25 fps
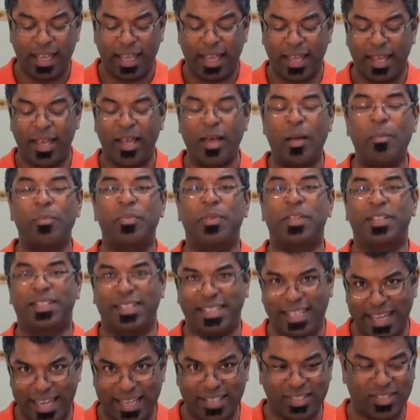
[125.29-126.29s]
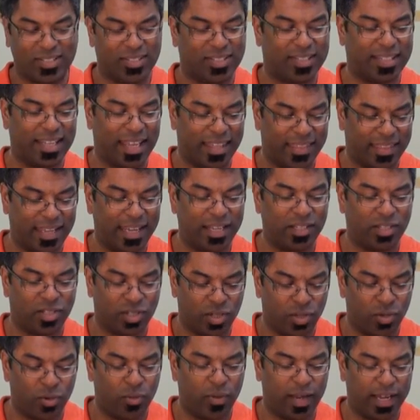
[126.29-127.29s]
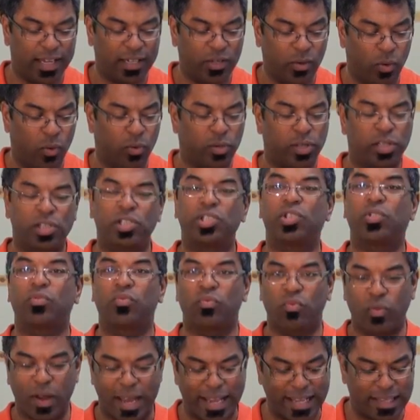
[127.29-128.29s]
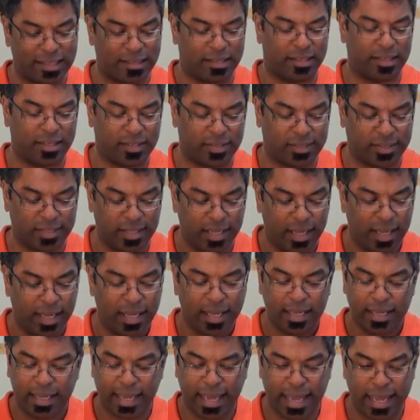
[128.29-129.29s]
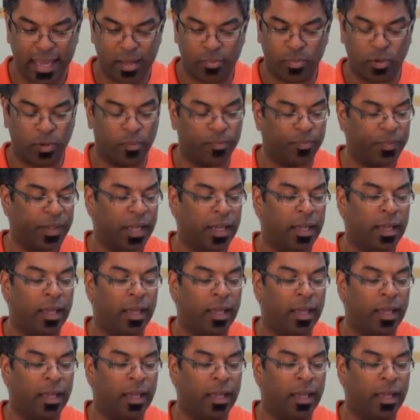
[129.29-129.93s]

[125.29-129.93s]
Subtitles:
the tests that they do in order to rate this cable,